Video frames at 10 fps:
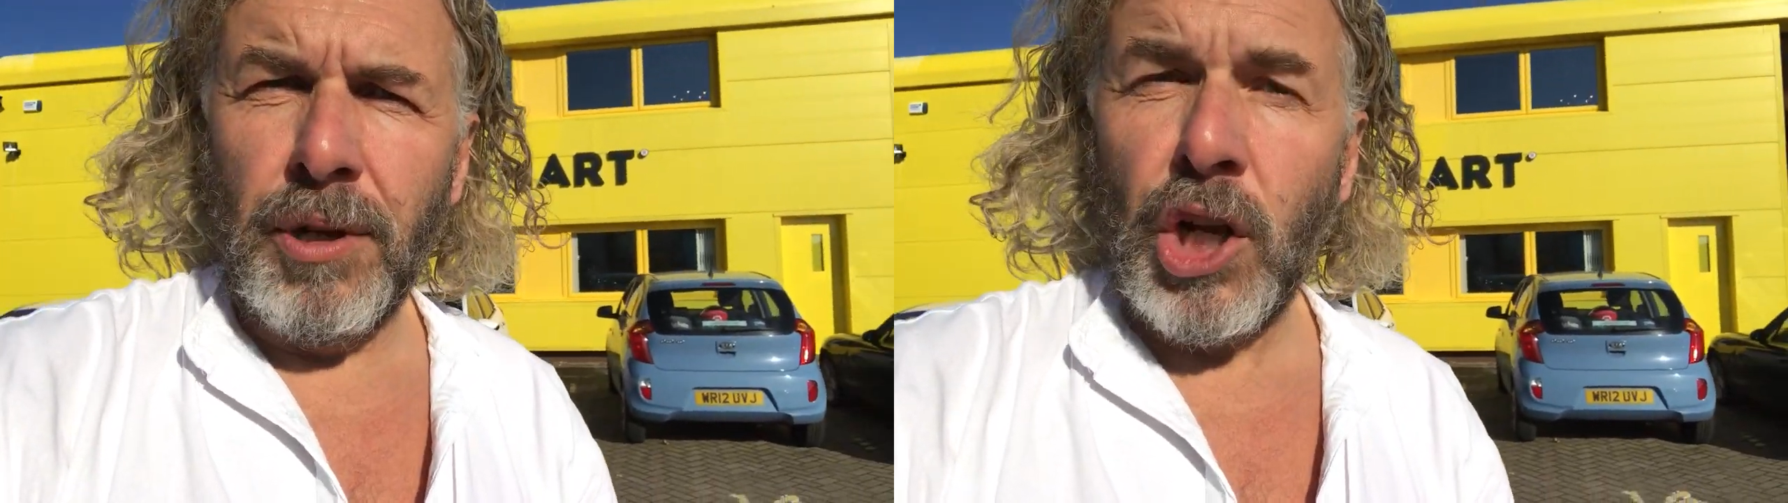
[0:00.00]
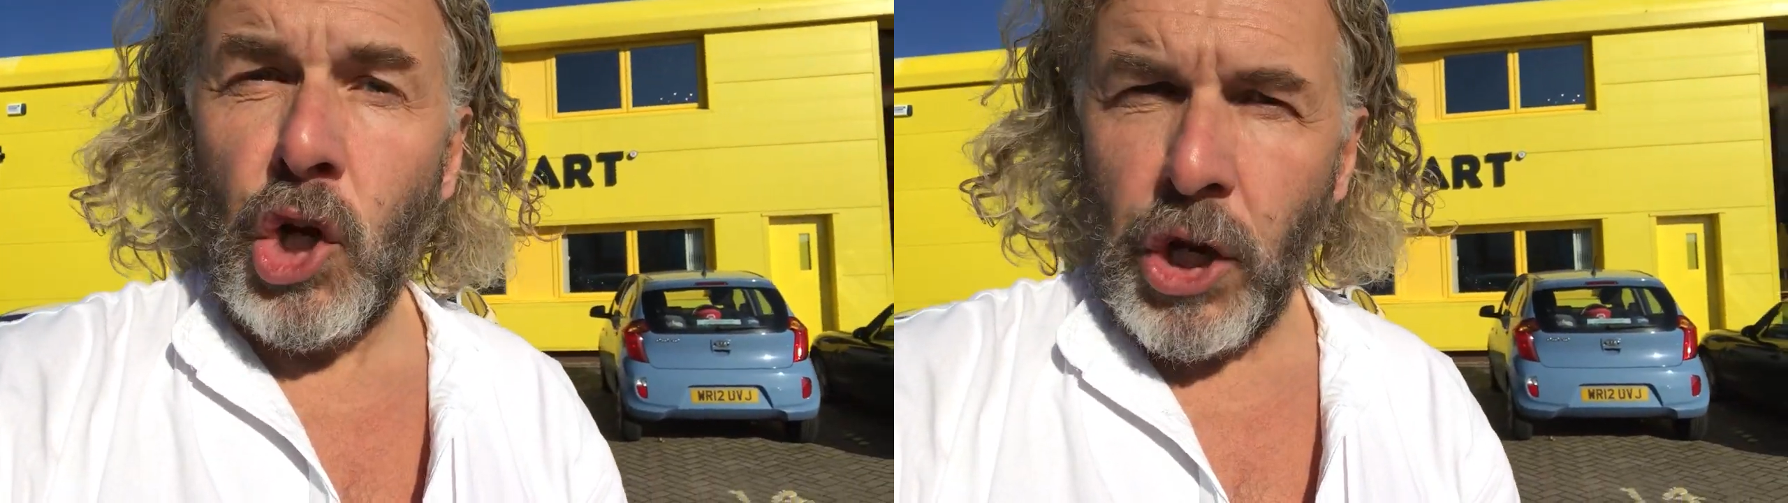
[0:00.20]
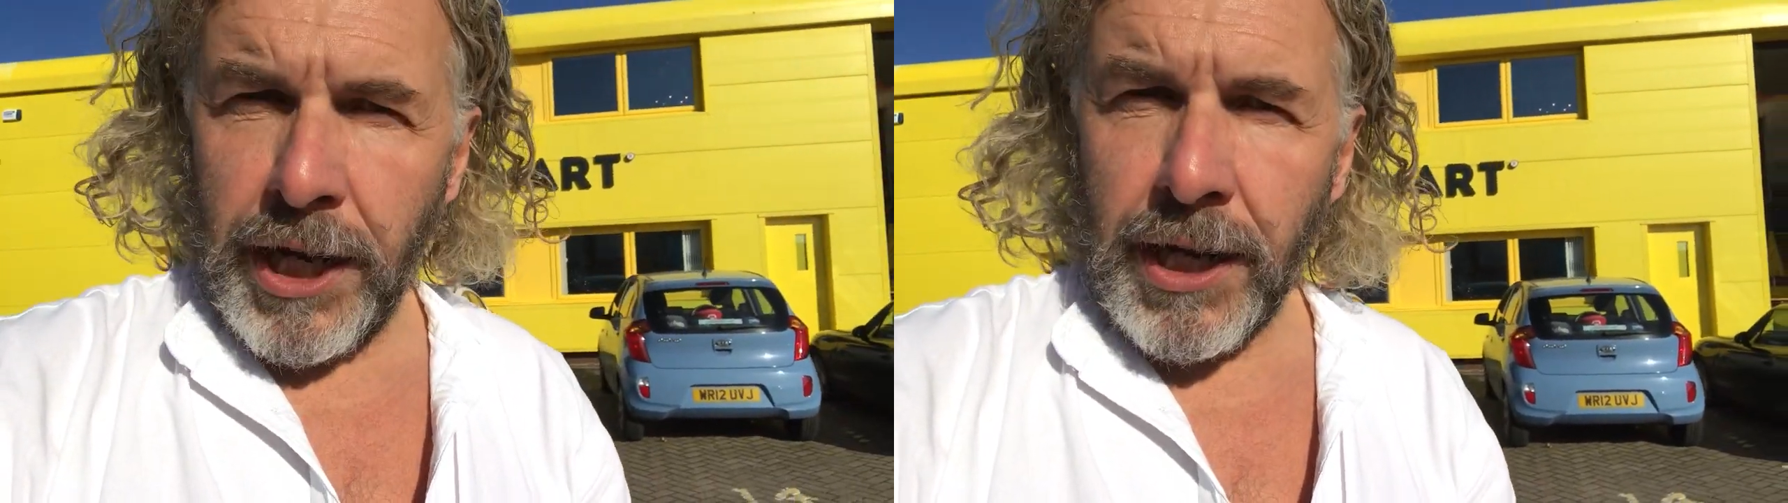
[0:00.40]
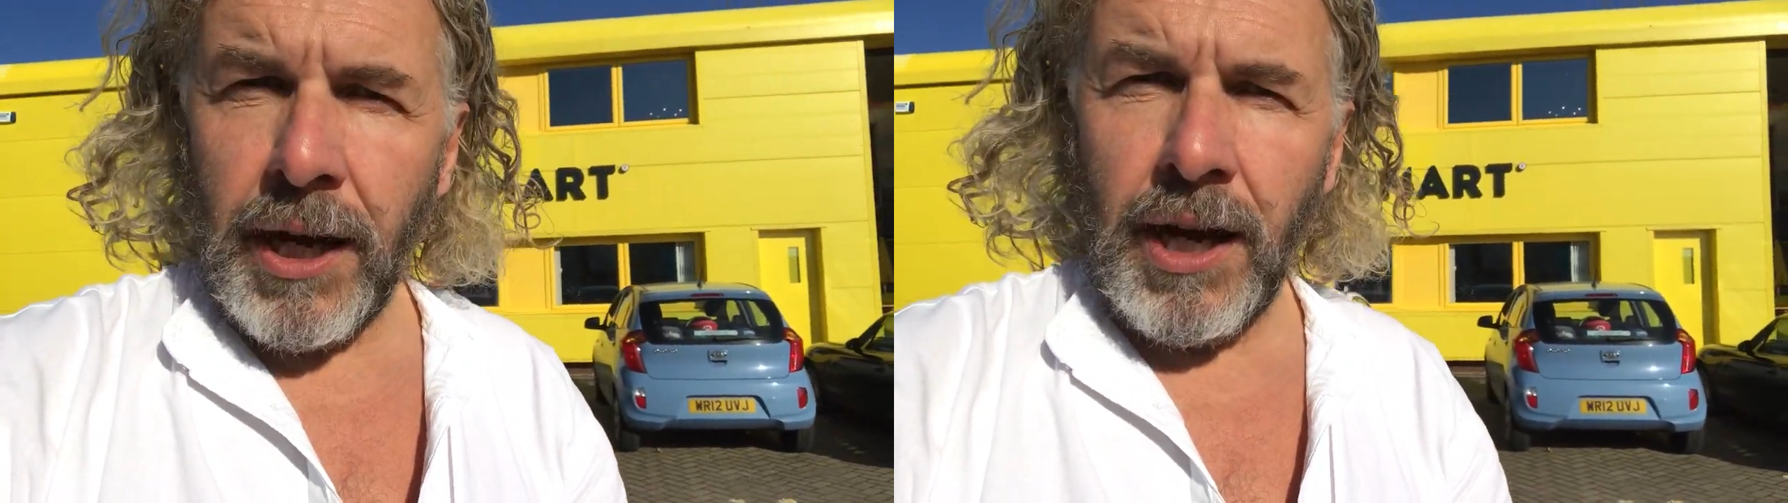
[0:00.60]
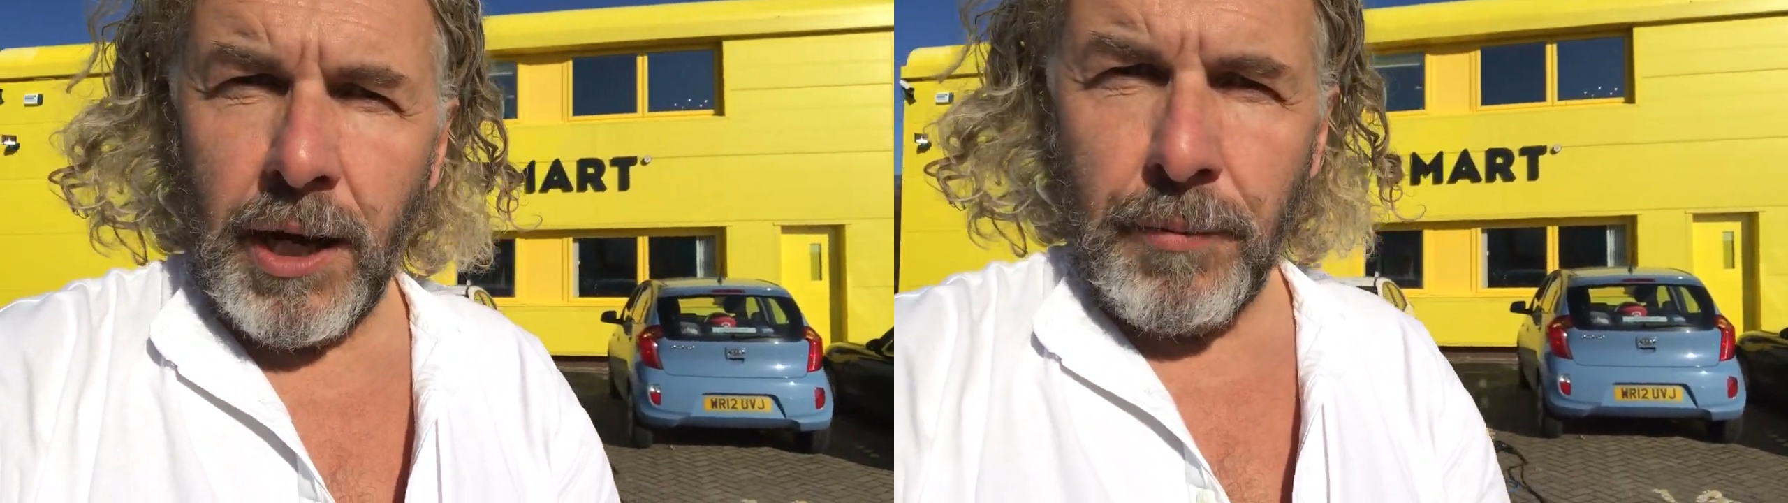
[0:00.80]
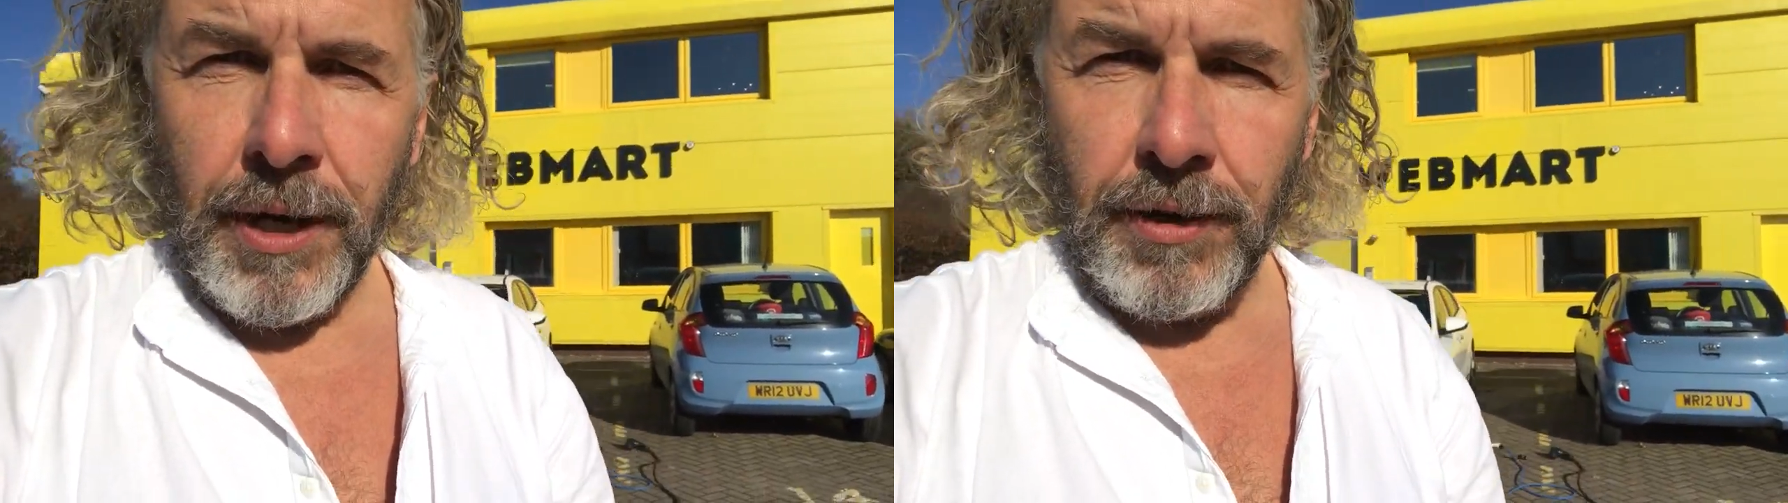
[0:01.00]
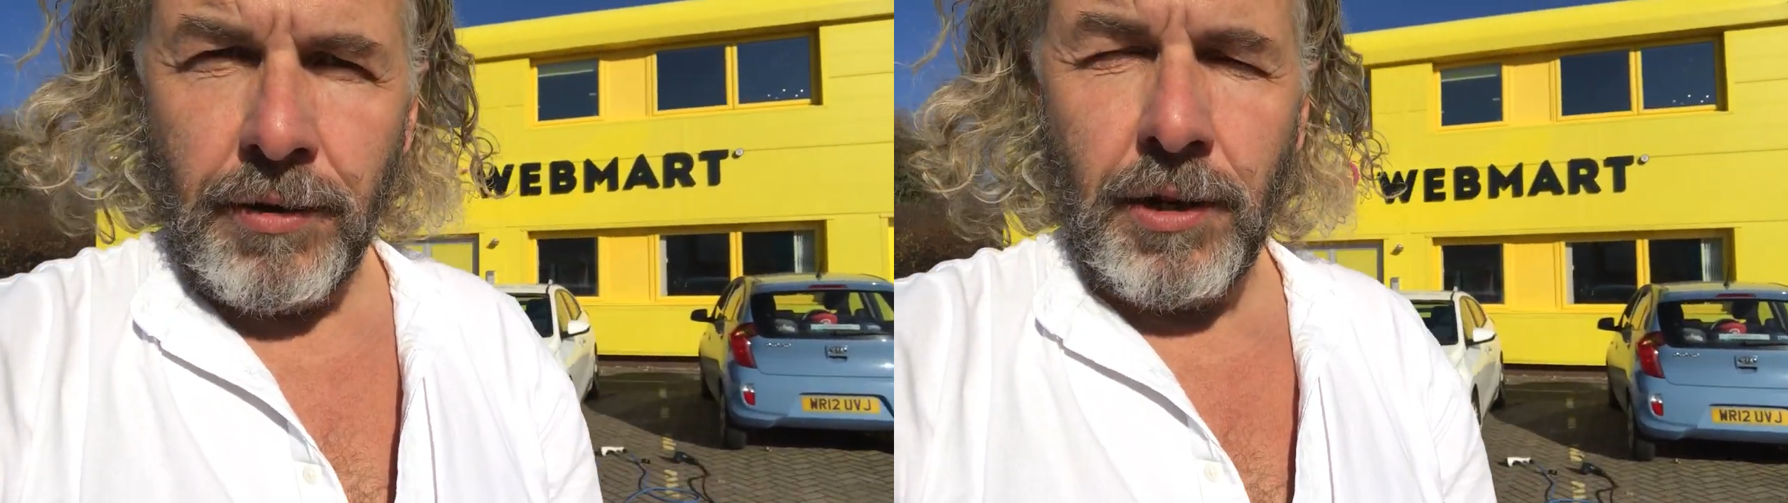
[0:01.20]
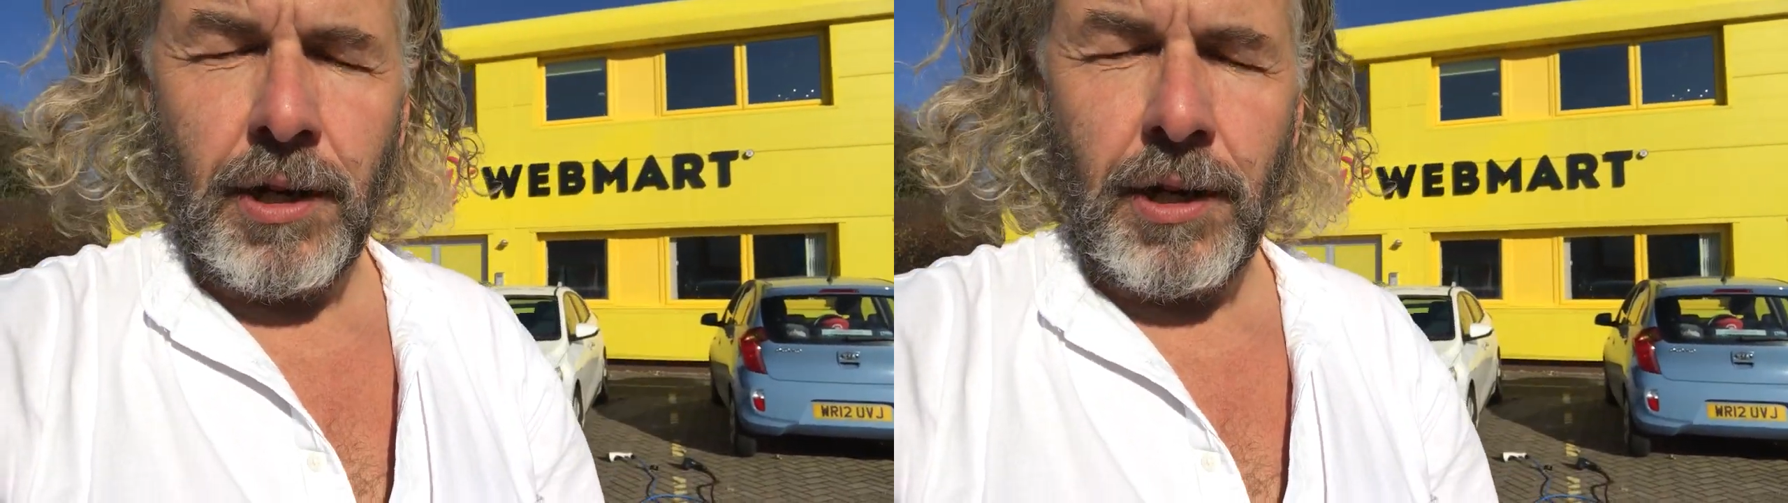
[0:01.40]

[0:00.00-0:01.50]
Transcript: plug-in hybrid.